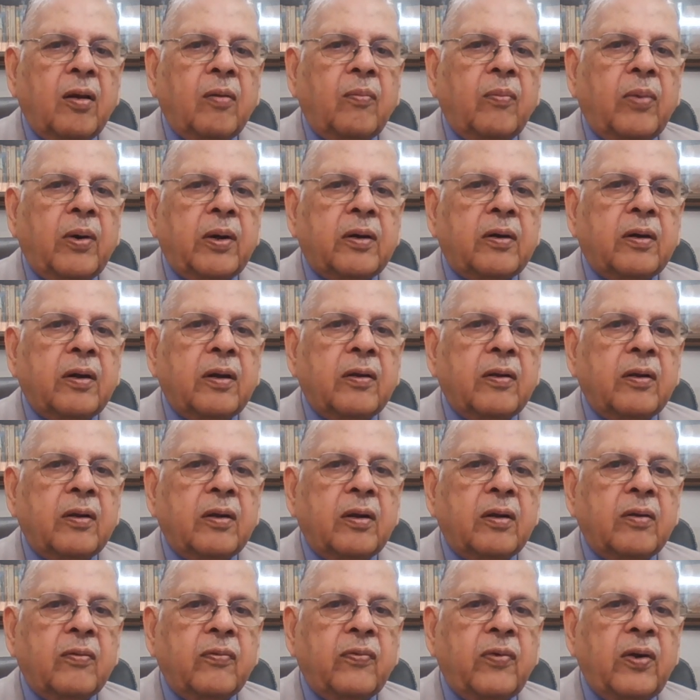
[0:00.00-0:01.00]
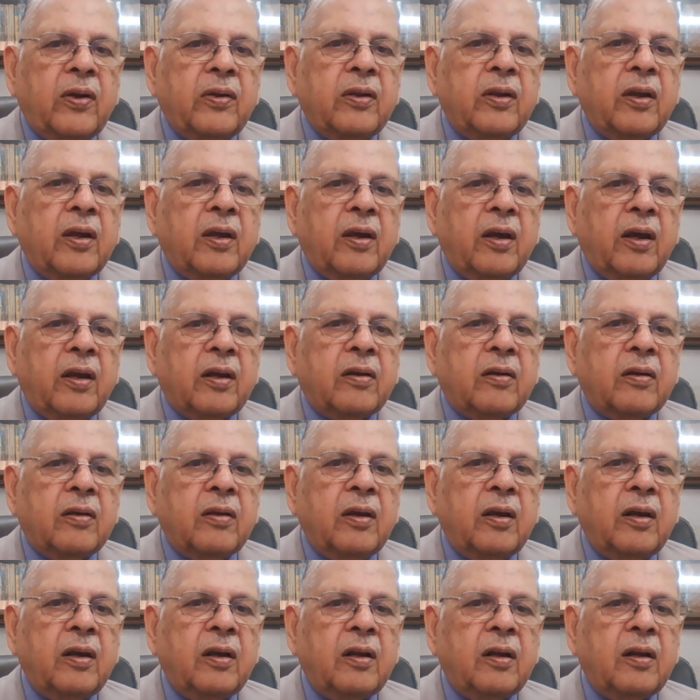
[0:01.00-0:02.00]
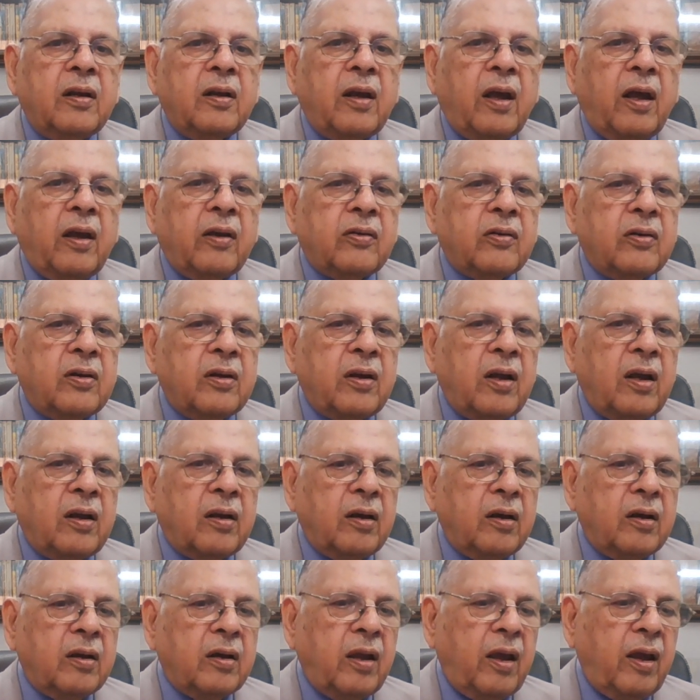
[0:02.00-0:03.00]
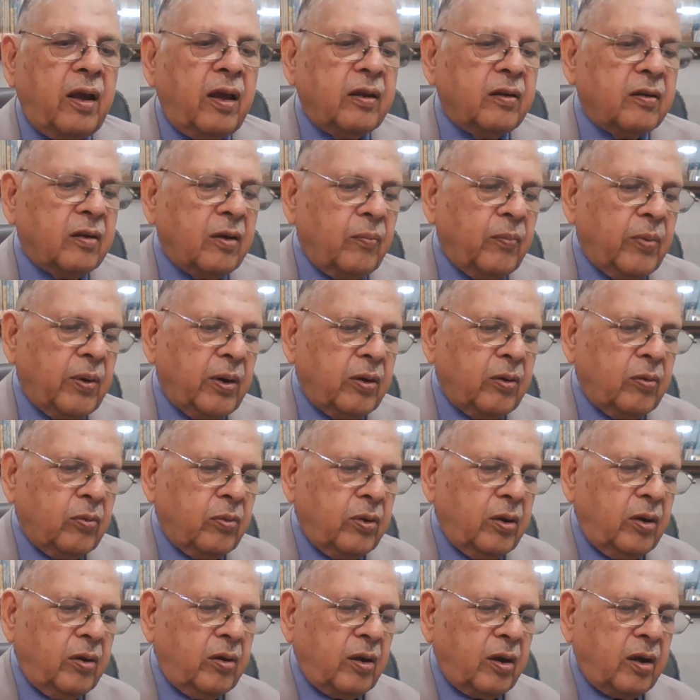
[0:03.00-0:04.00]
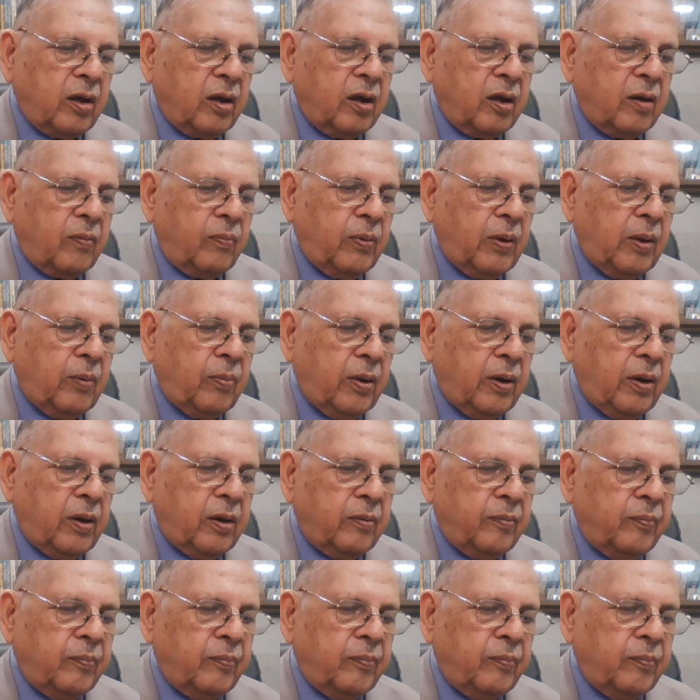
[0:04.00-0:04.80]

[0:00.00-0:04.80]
but when they last longer as compared to the younger people.